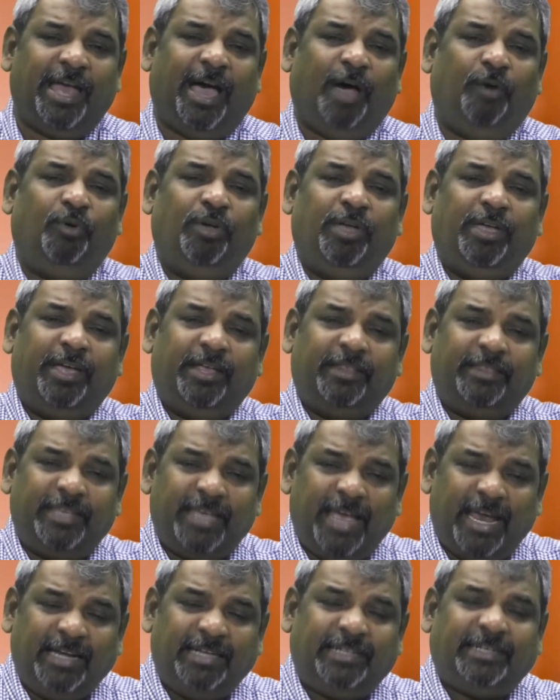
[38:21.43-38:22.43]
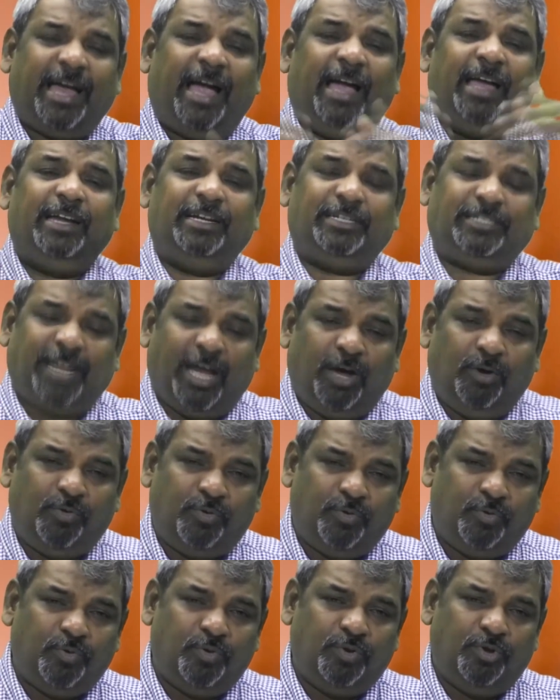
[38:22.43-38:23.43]
now the entire
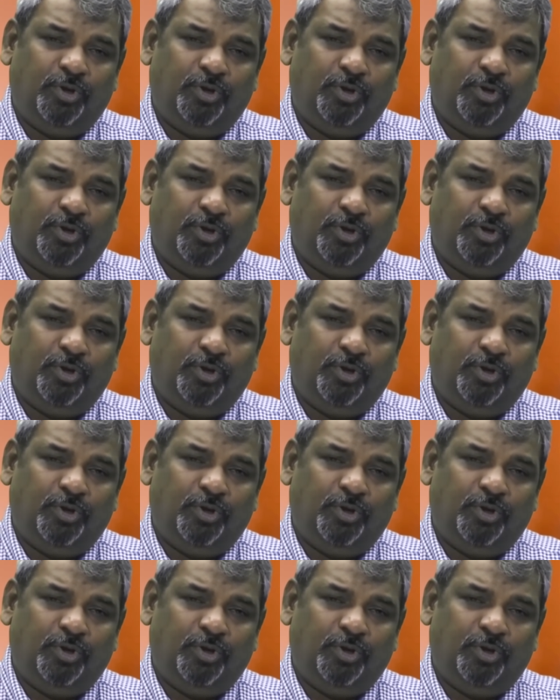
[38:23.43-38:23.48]
town